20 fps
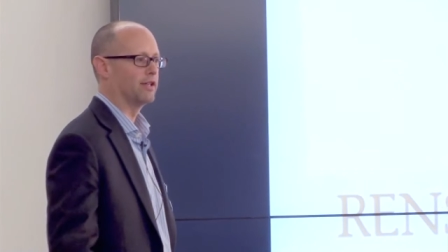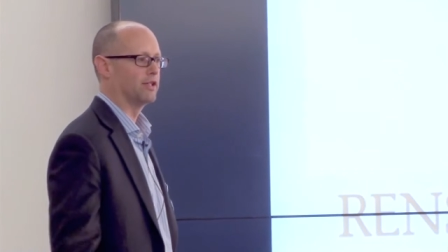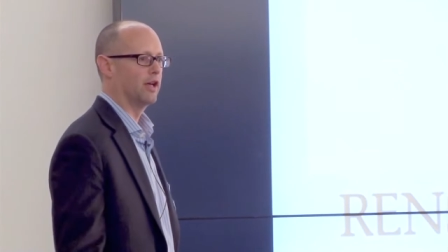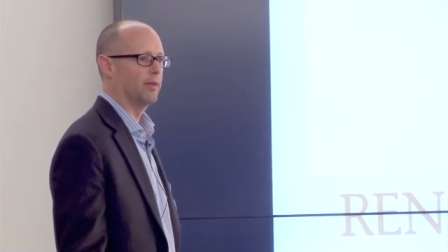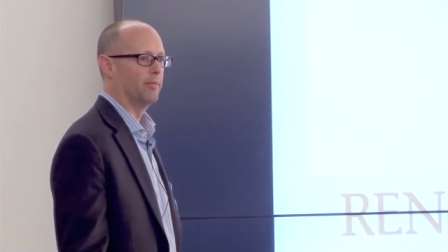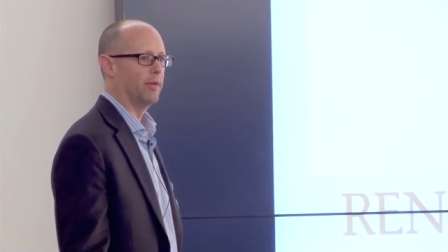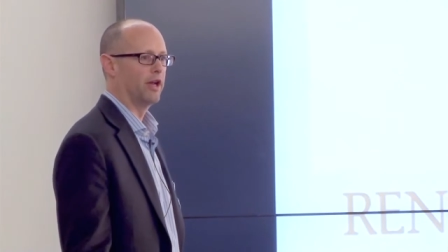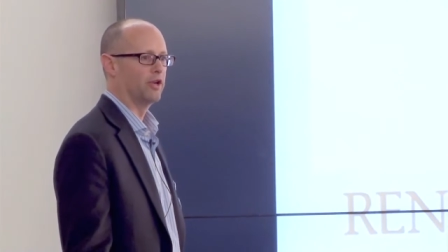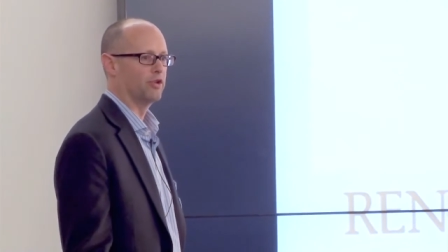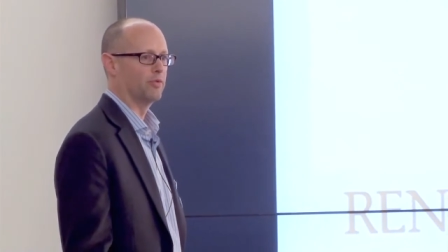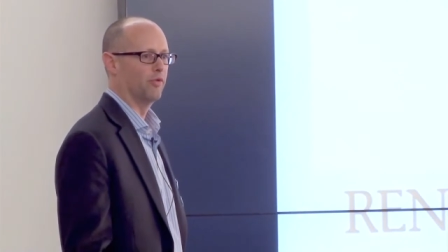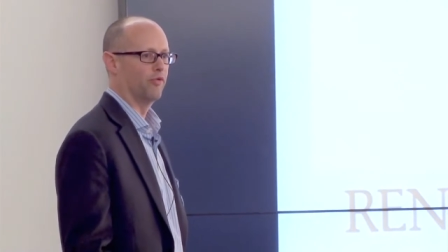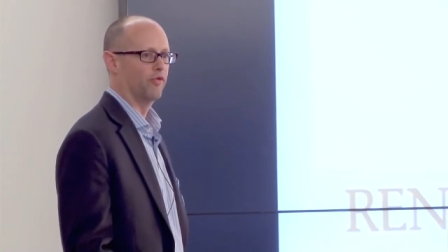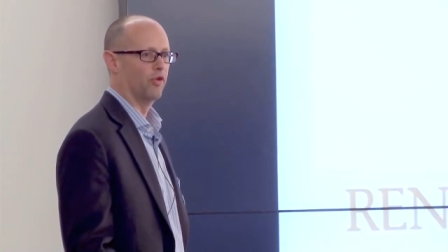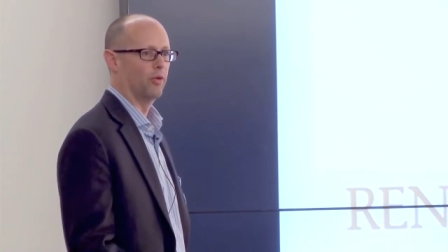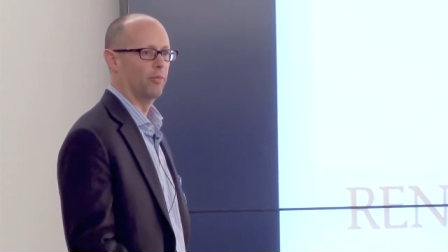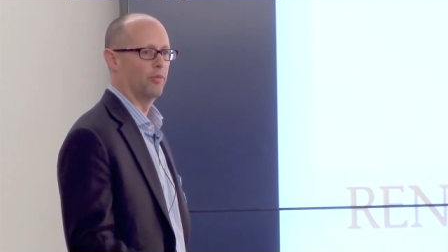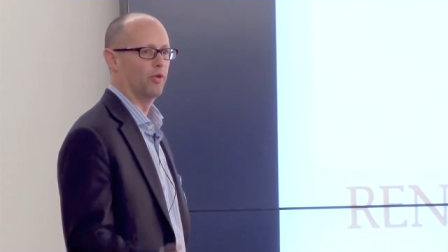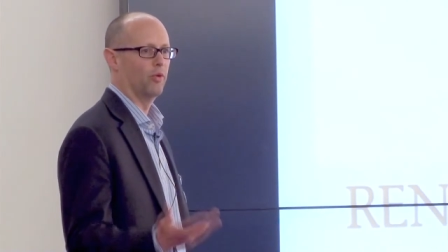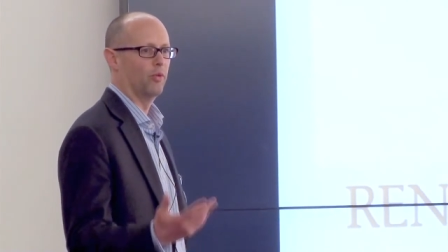an asset management
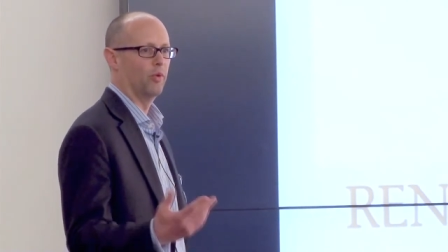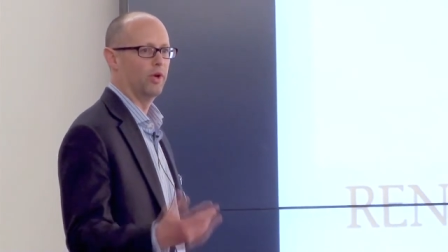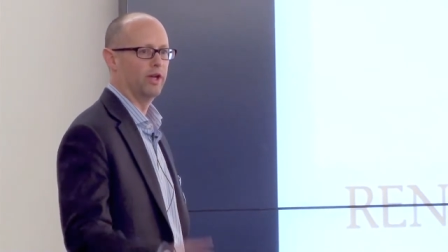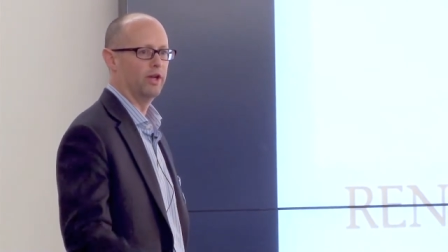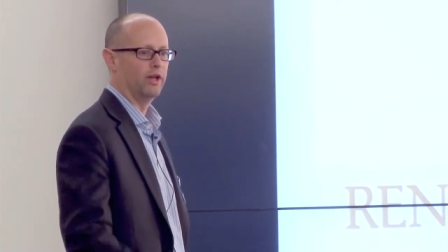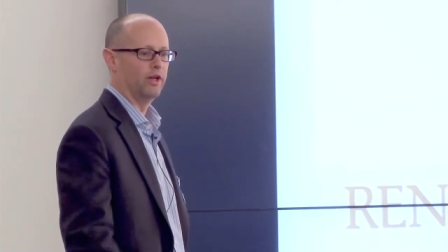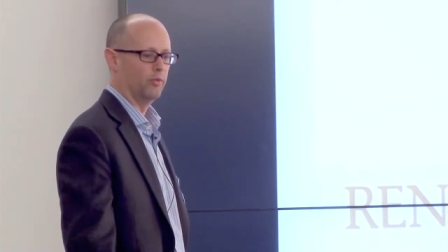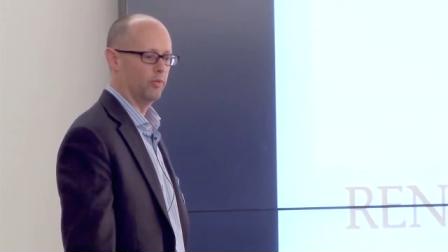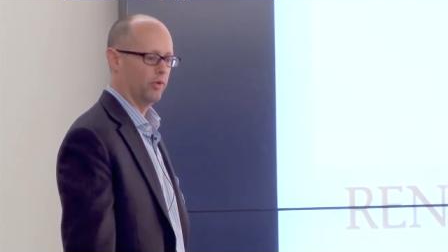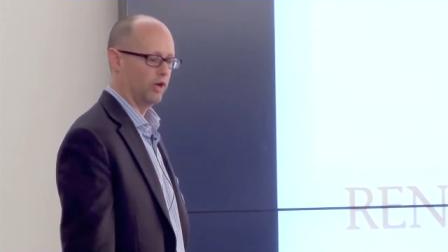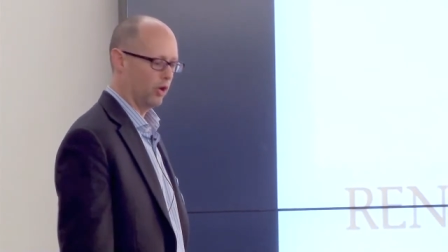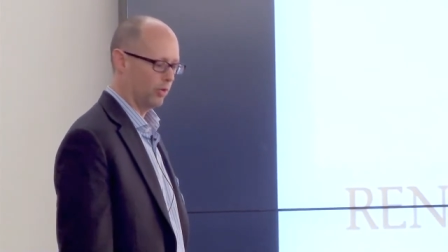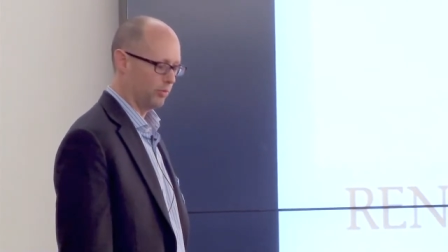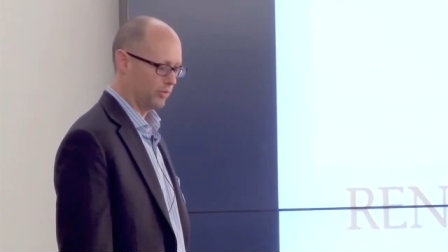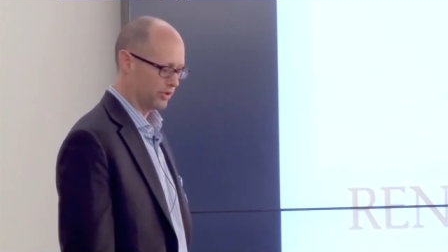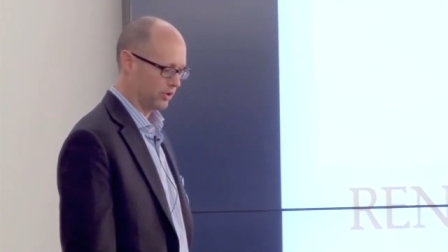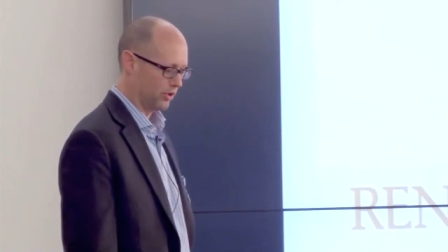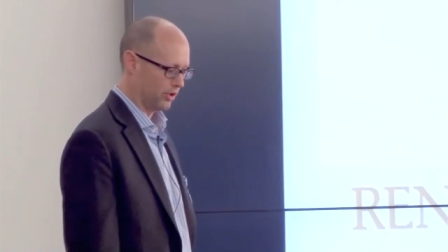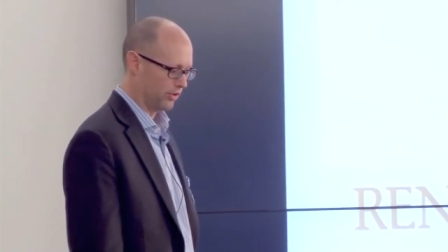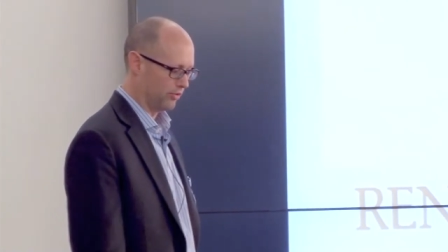firm that we, we
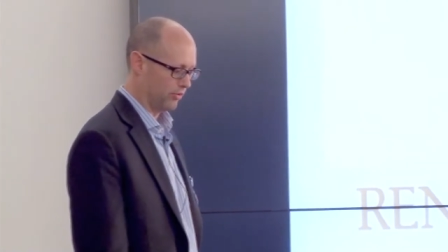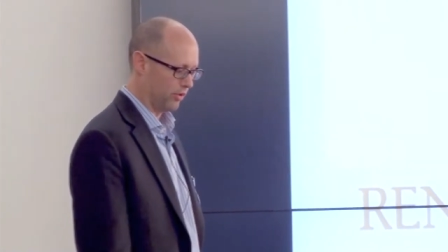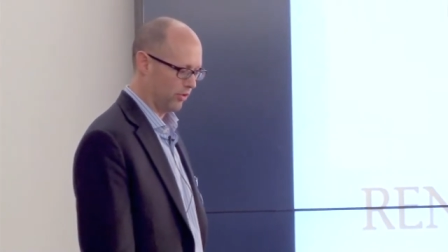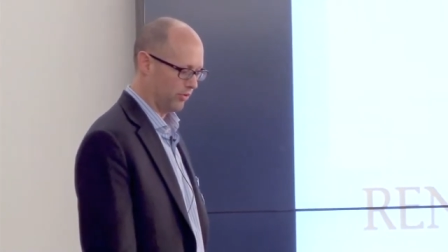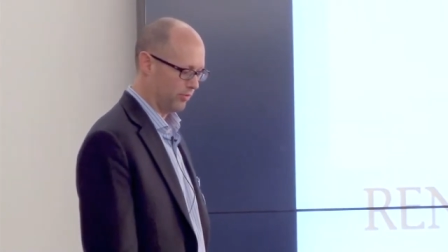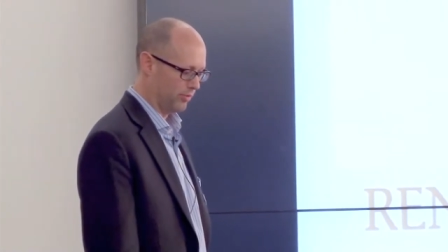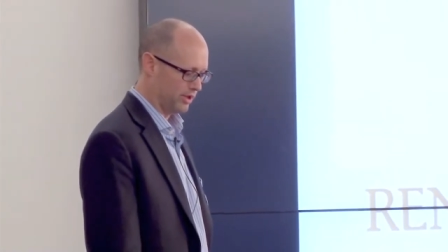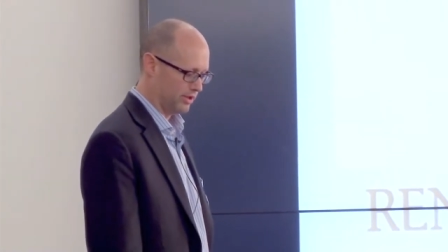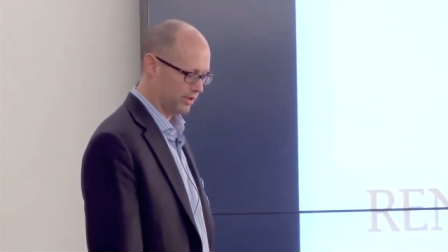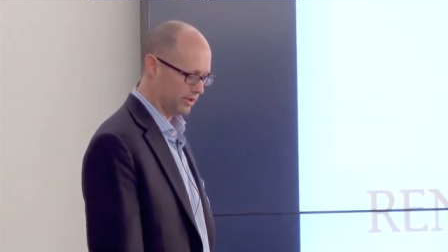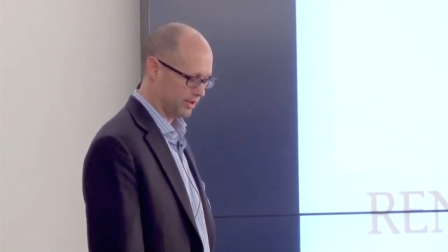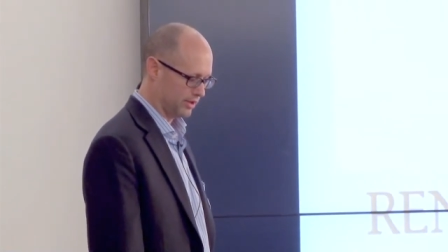hope is going to grow and be